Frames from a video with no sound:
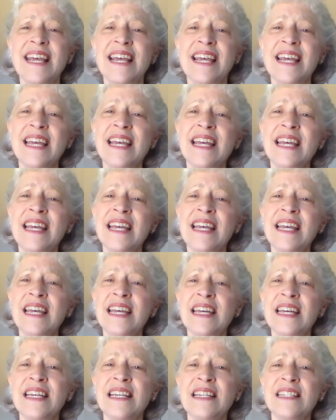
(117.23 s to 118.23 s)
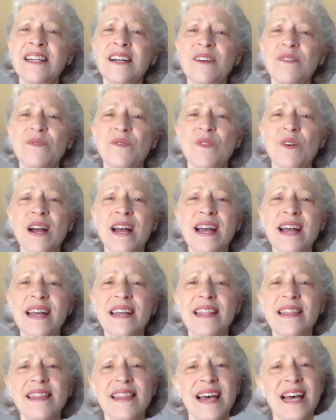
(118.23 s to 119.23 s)
He is a
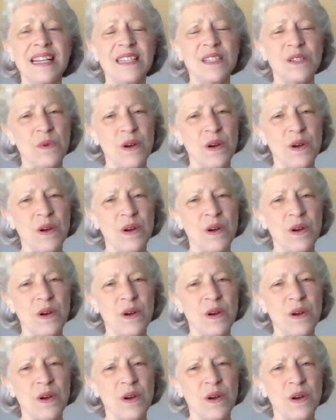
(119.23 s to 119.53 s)
friend that's